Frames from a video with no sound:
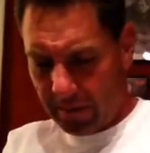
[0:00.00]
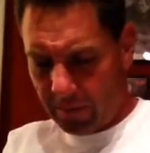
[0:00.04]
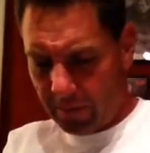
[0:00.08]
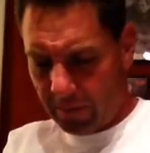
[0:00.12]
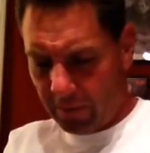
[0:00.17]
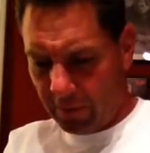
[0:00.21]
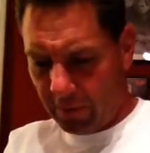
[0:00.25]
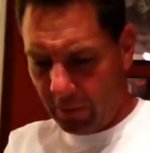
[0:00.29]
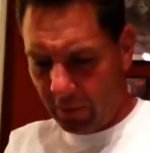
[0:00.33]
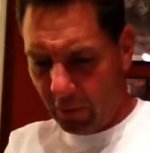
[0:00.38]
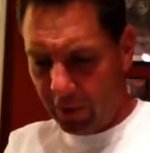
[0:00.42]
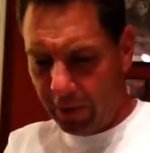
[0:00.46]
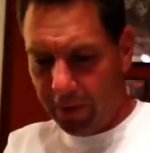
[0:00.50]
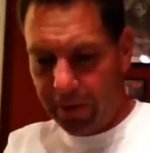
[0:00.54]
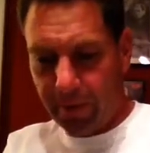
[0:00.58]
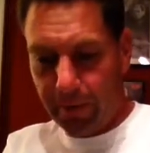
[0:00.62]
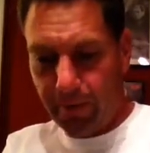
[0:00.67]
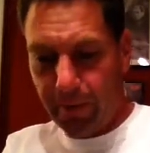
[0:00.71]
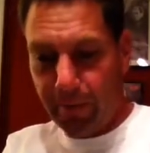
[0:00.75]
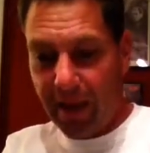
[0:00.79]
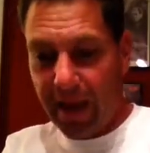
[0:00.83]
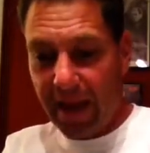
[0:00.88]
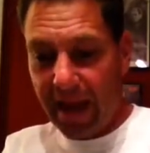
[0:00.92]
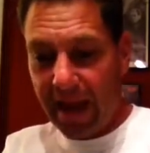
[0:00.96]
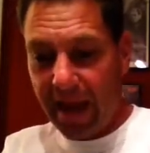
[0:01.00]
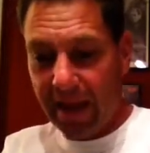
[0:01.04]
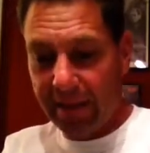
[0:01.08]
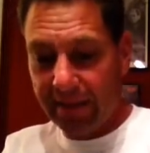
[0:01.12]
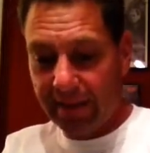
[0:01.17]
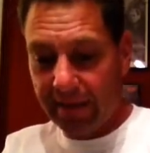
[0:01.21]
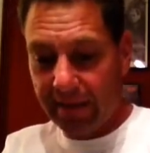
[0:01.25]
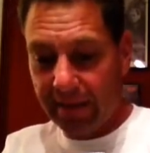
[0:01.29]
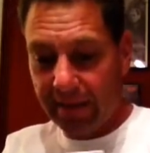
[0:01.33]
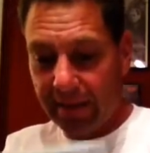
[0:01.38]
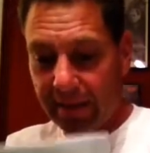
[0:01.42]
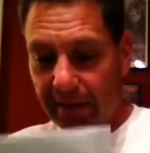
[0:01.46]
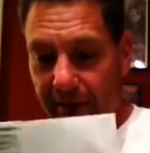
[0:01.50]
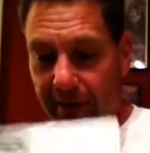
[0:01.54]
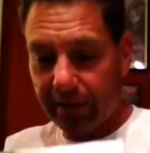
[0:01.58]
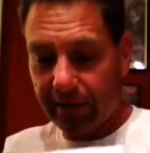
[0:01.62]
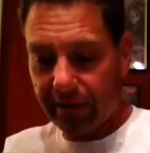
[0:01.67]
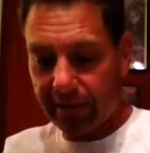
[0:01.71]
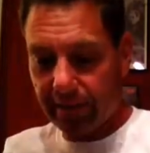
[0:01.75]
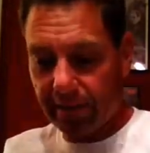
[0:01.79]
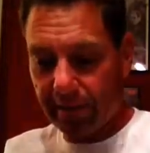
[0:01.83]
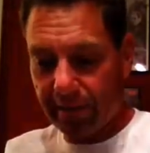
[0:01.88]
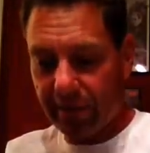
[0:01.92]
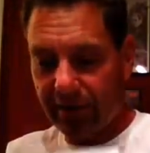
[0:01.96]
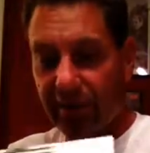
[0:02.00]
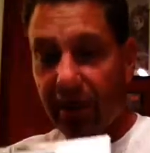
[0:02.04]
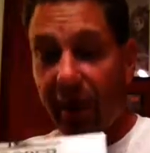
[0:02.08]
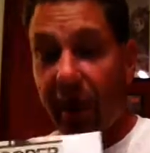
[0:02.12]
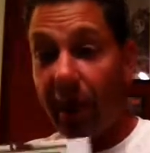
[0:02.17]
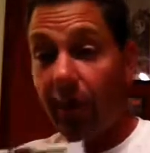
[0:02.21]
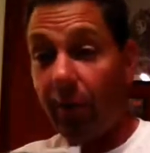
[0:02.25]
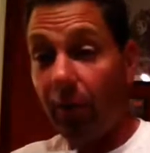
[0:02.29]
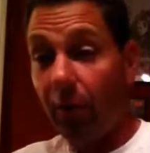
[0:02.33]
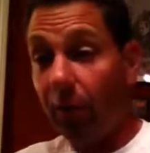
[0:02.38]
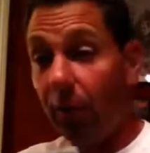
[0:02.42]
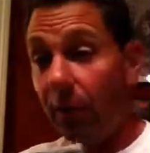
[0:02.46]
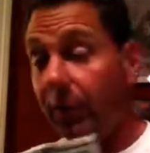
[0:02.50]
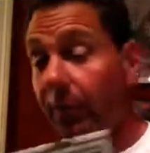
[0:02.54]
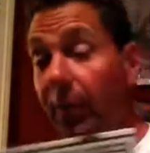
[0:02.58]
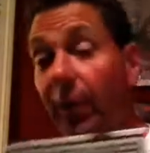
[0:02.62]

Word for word: Recorded in Bath, England, just high rollers.